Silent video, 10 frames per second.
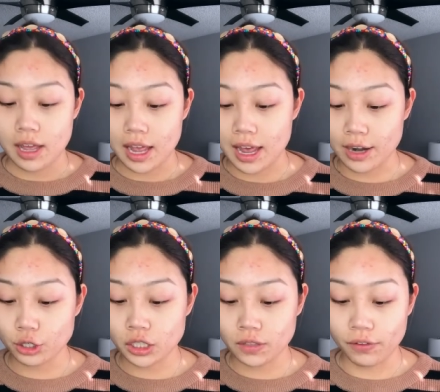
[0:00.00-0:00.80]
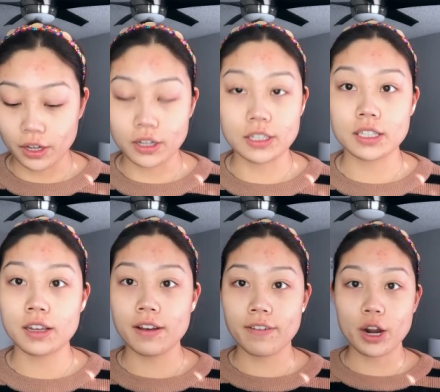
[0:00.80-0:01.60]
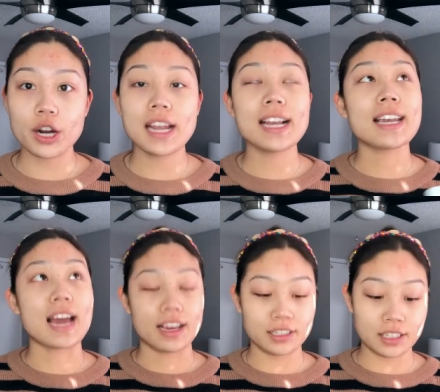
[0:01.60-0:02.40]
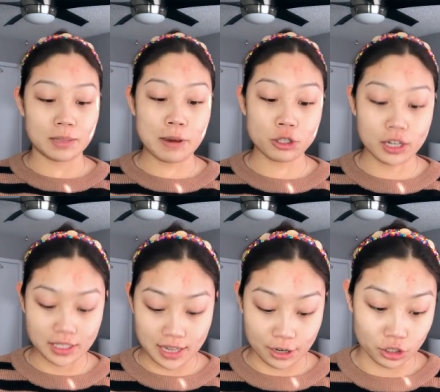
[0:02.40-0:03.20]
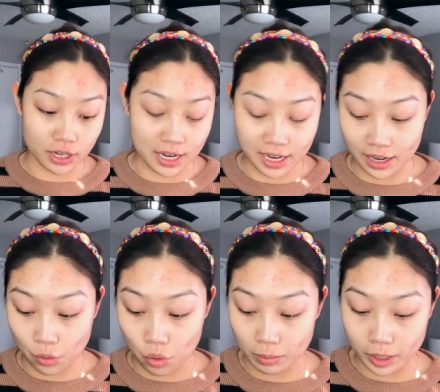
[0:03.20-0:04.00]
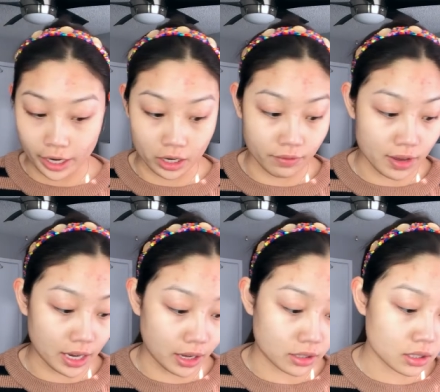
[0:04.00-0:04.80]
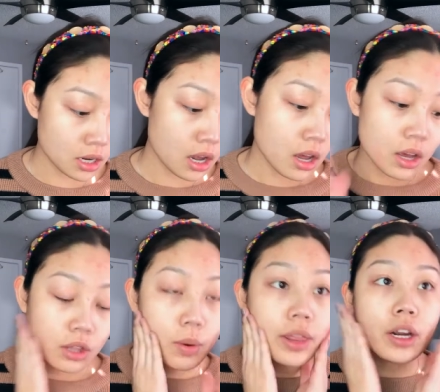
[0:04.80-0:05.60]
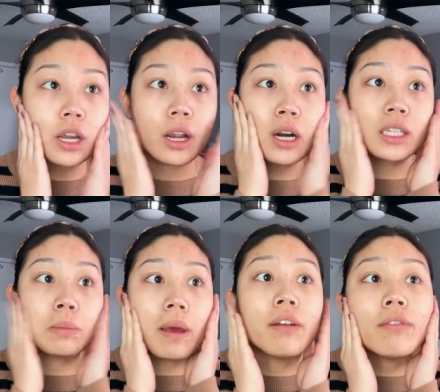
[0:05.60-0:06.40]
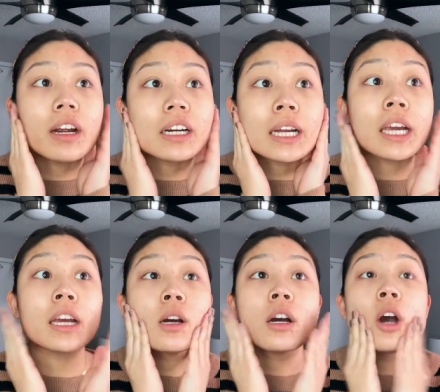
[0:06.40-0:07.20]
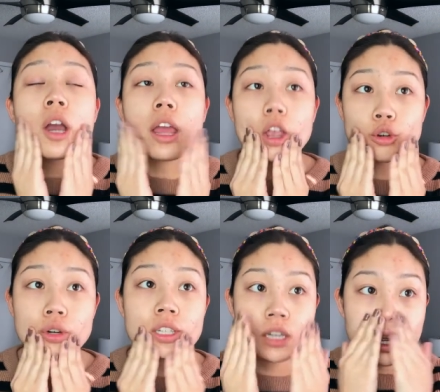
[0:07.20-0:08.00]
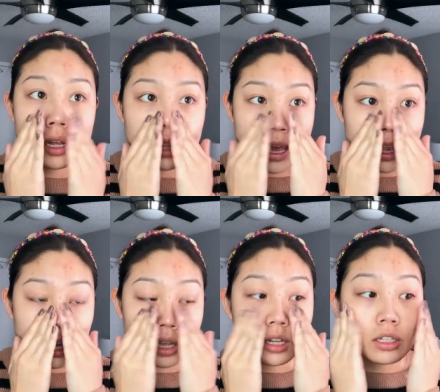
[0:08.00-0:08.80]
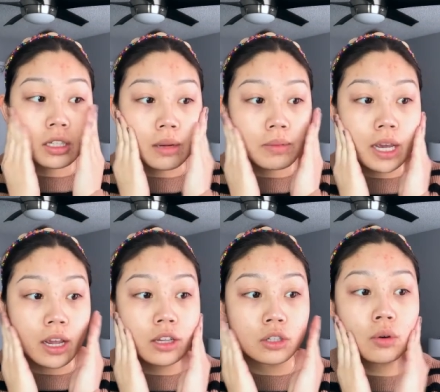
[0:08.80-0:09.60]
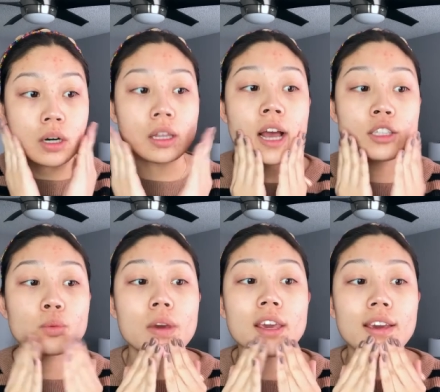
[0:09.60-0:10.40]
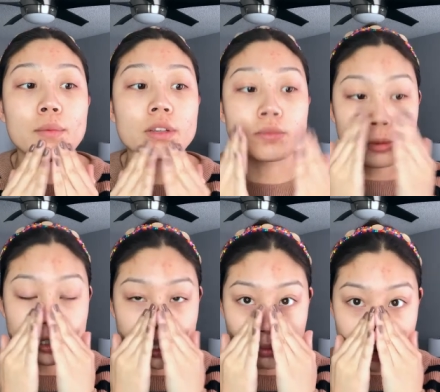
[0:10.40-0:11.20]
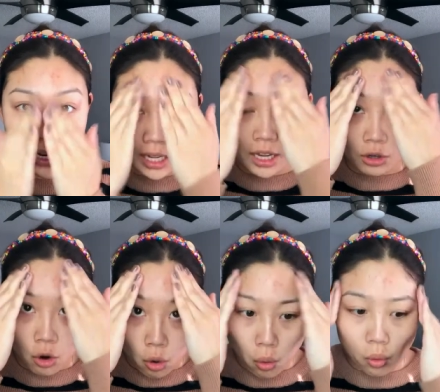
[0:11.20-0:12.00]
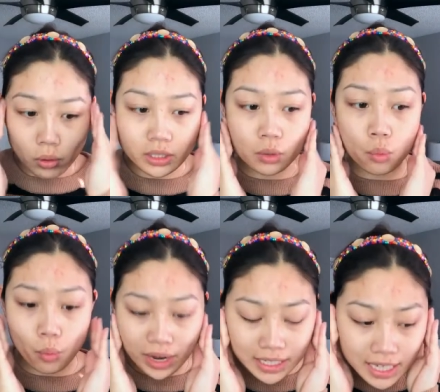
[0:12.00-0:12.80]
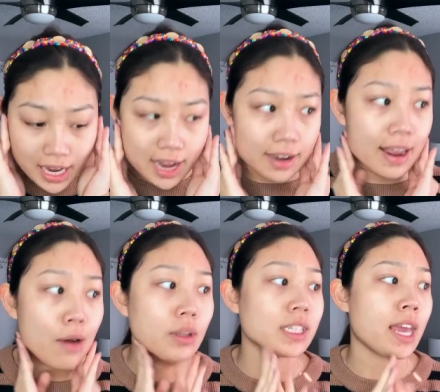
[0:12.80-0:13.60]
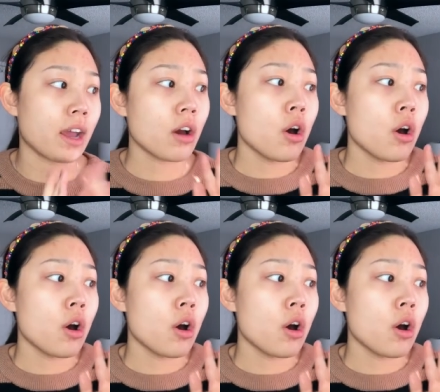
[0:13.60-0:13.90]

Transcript: and it just feels very nice, especially it's actually kind of getting warmer here in Vegas. The weather here has been very interesting. Like some days, or last week, it was mostly rainy and cold and windy, and now it's like